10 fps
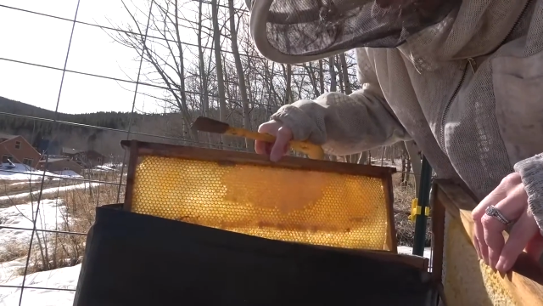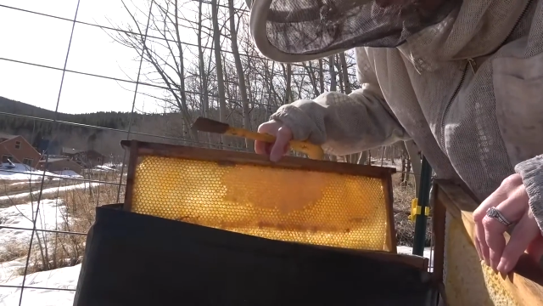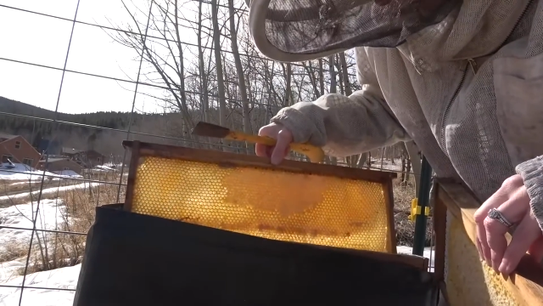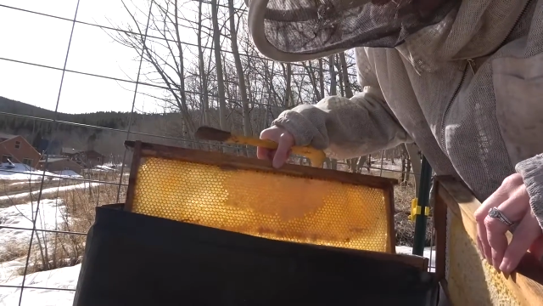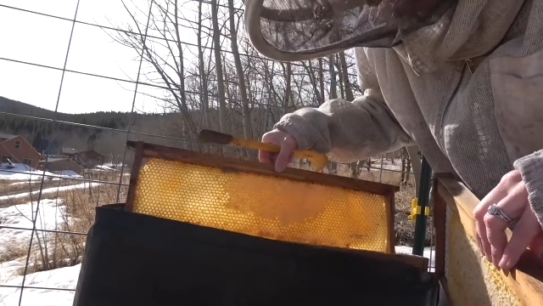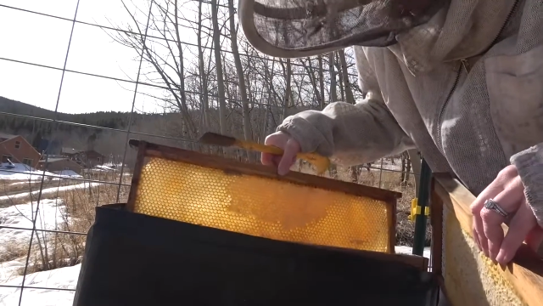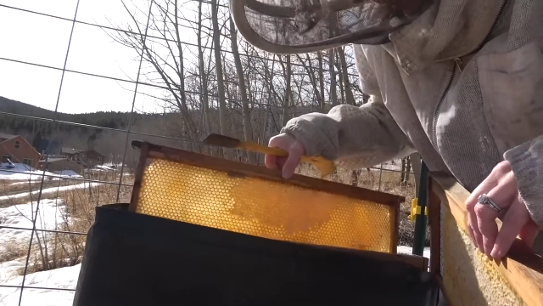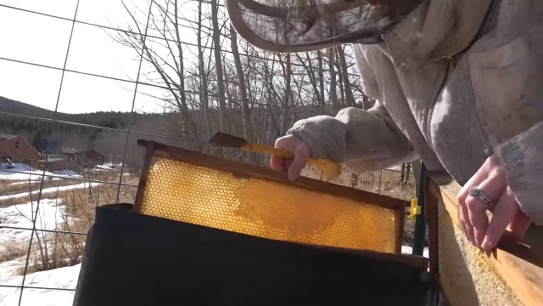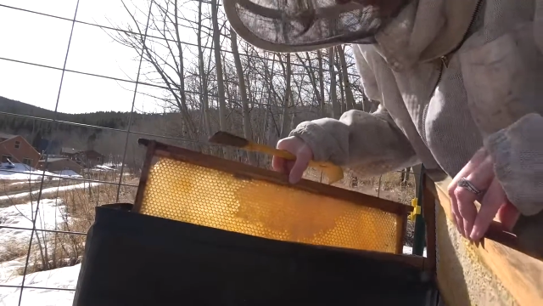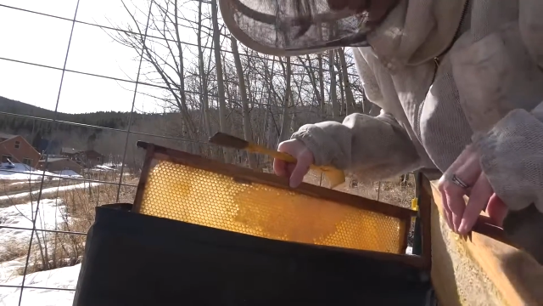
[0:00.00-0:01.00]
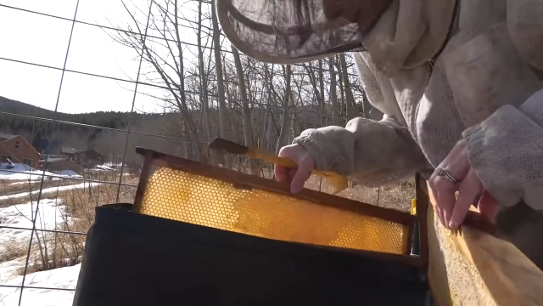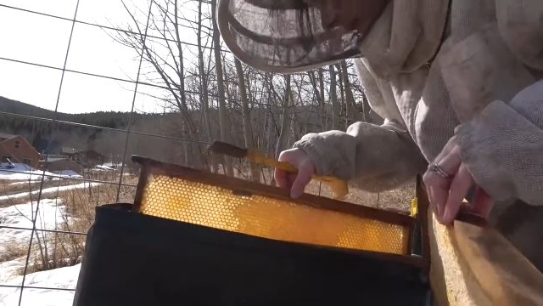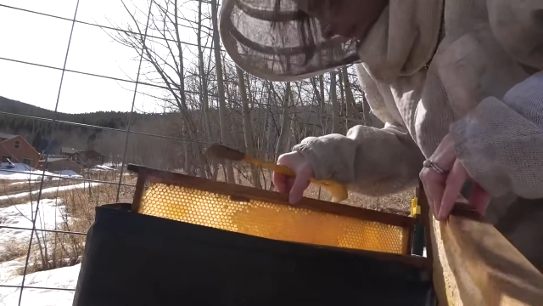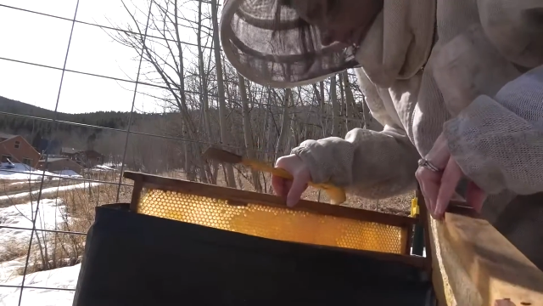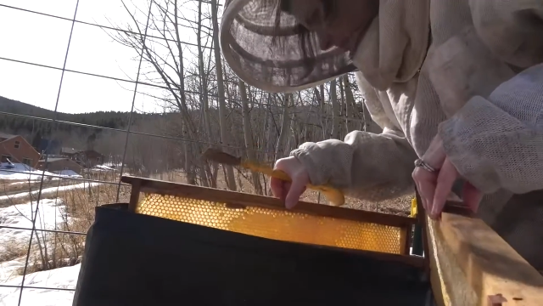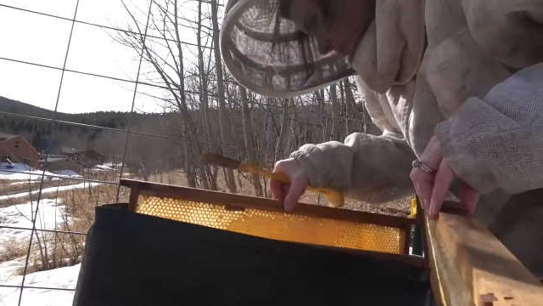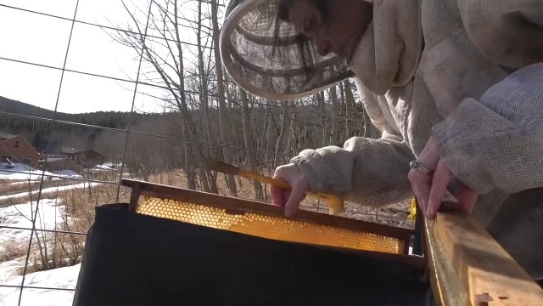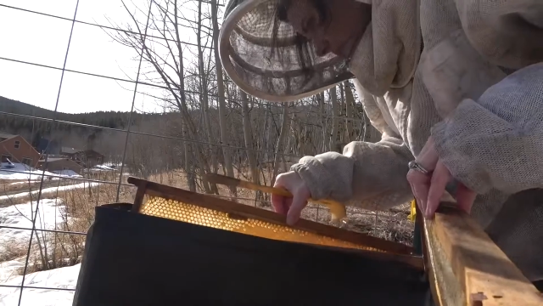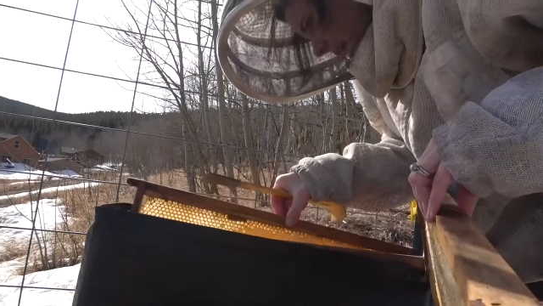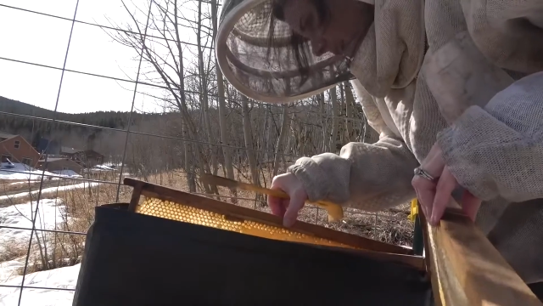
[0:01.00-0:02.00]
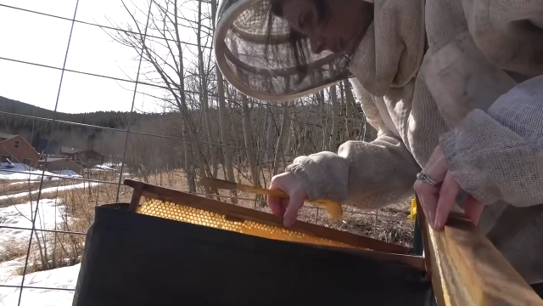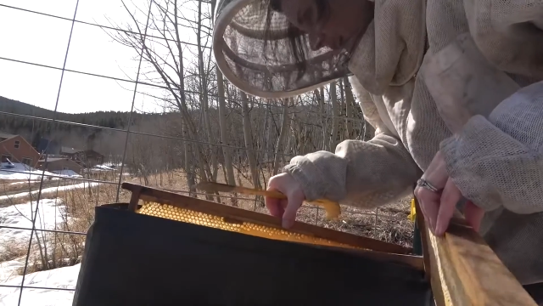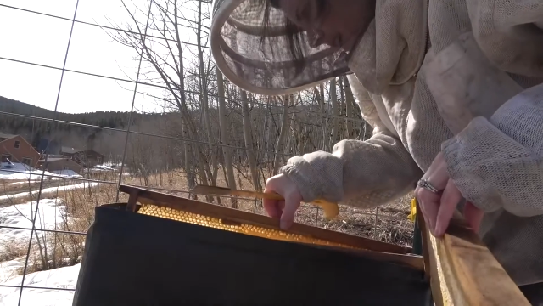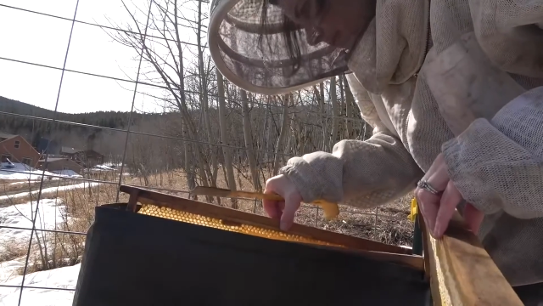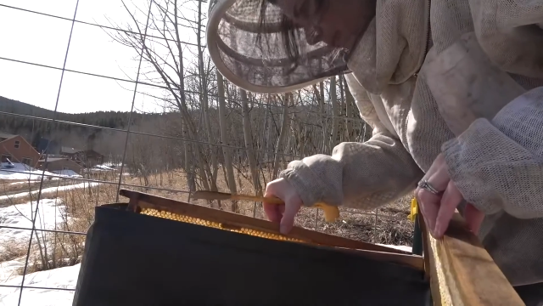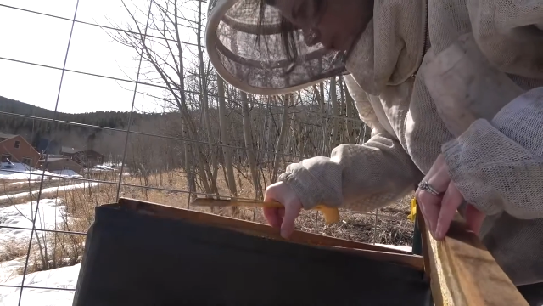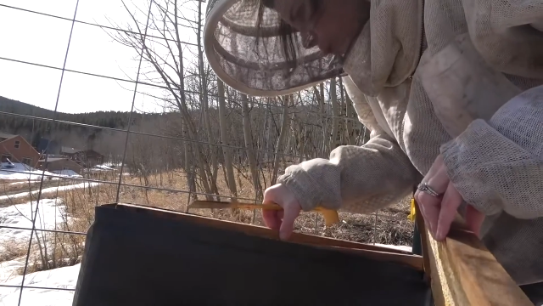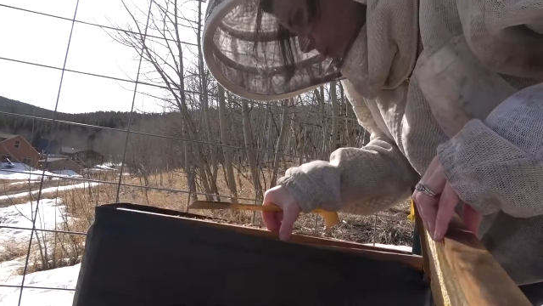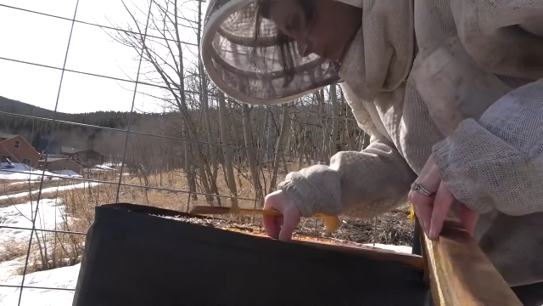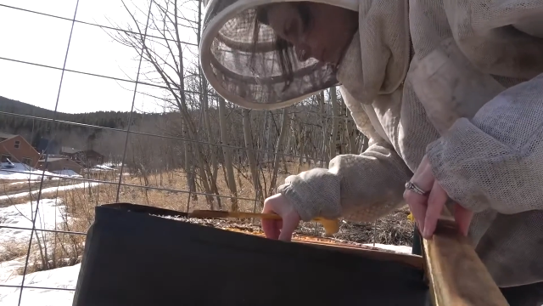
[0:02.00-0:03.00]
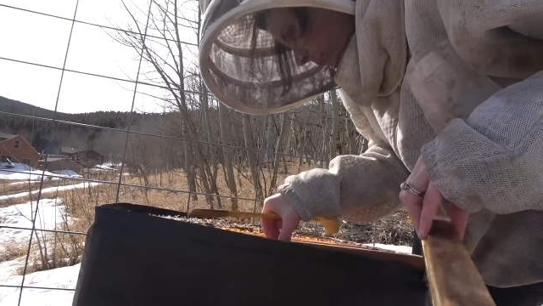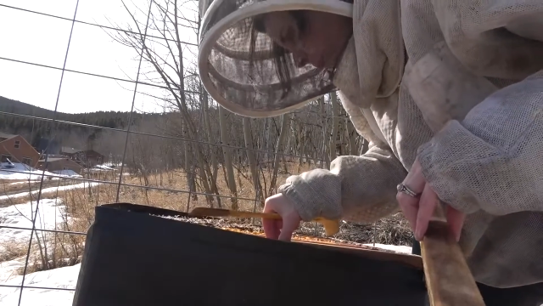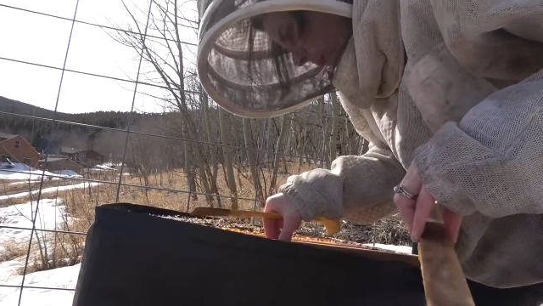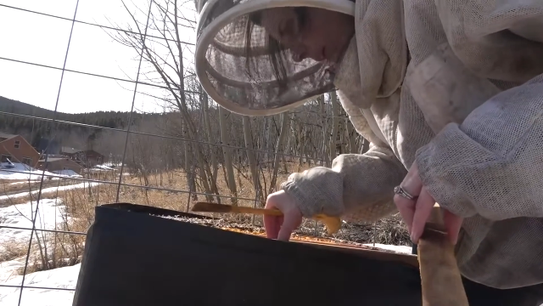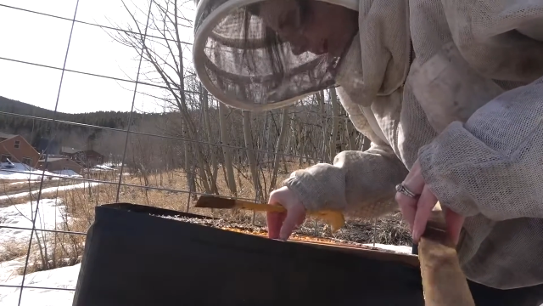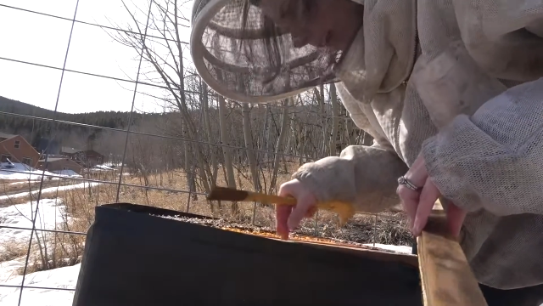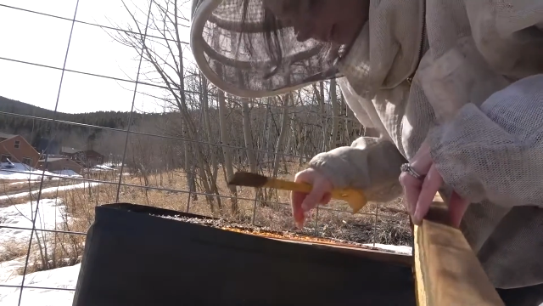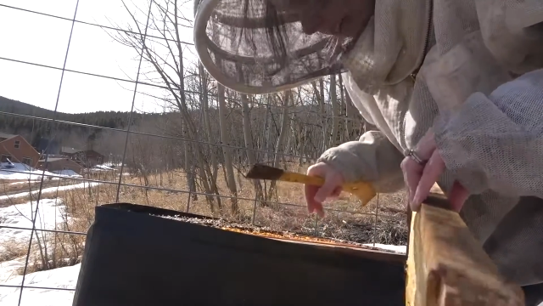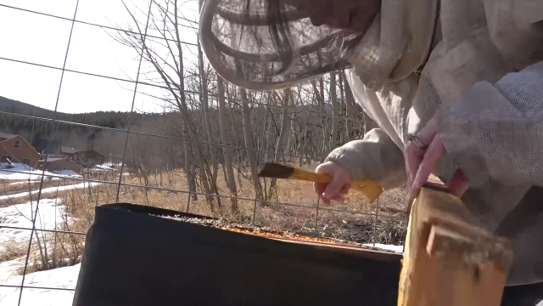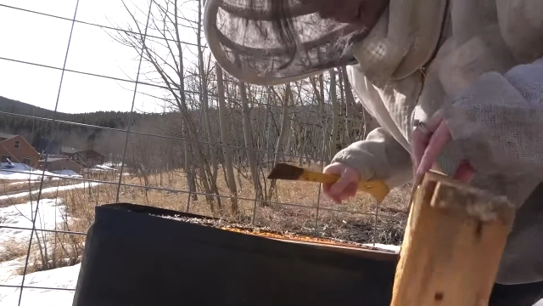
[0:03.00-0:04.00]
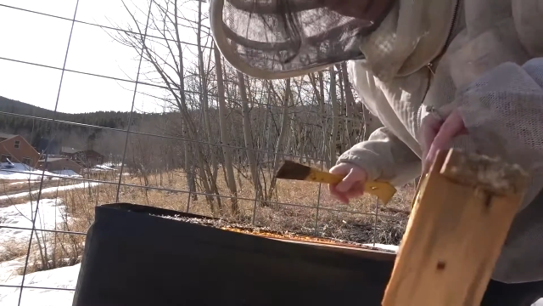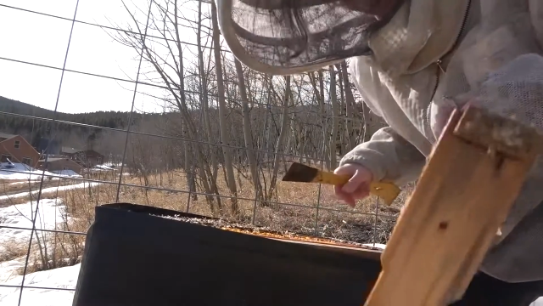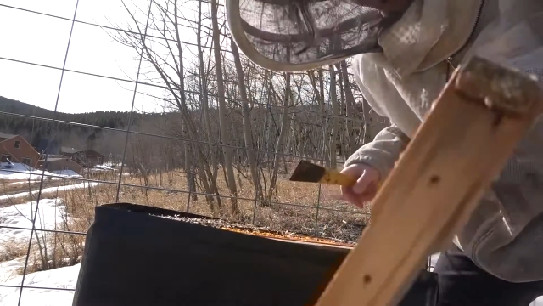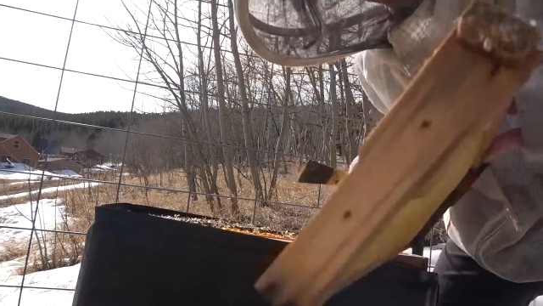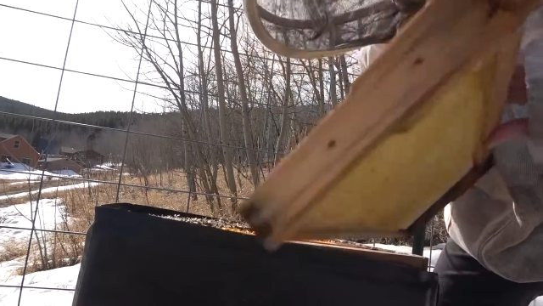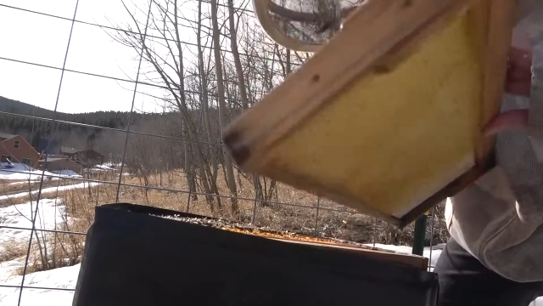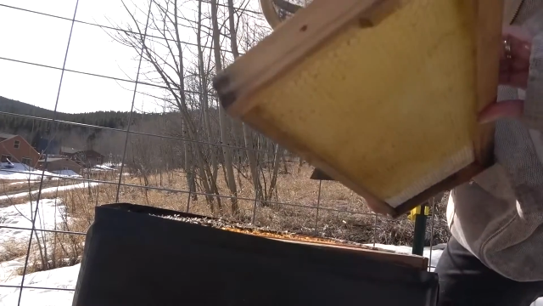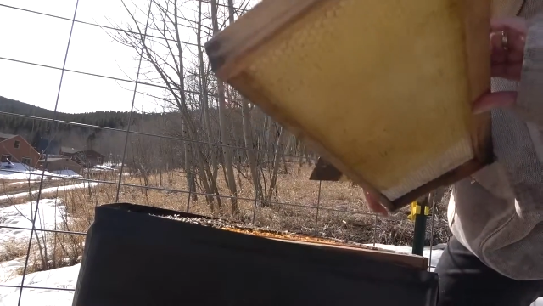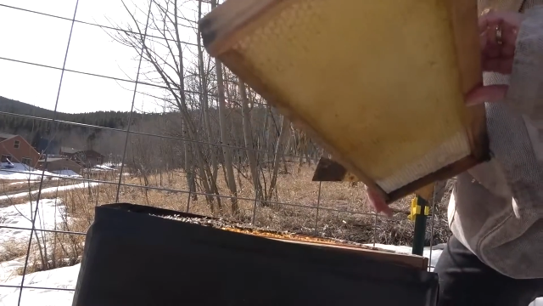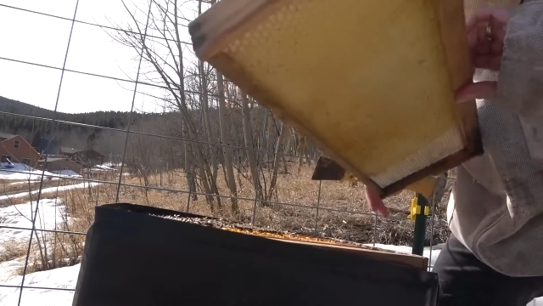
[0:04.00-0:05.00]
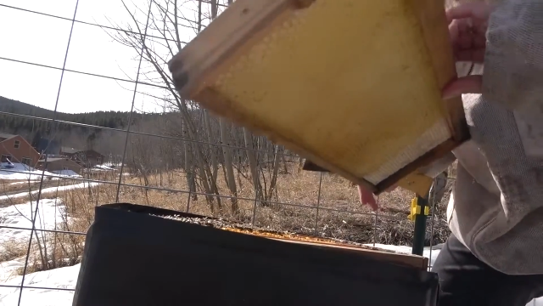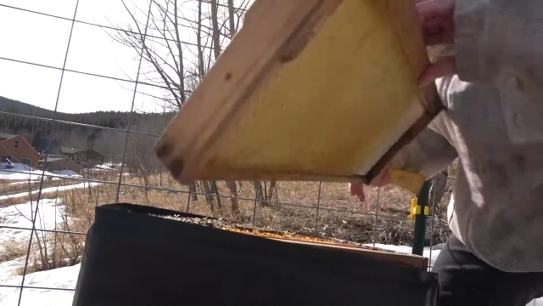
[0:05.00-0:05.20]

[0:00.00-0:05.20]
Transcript: Nobody's mouth can be seen.